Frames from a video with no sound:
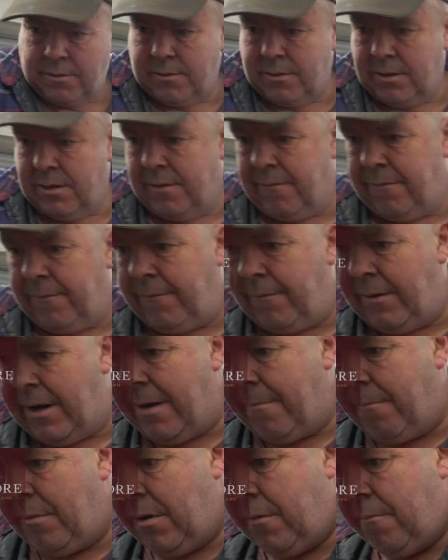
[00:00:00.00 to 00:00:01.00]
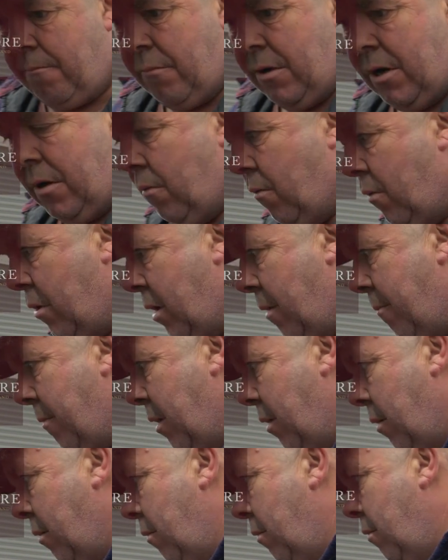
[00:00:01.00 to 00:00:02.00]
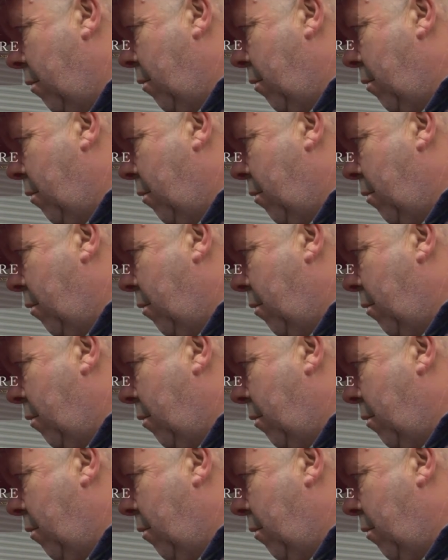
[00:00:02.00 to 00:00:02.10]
I need a flat bit of metal somehow.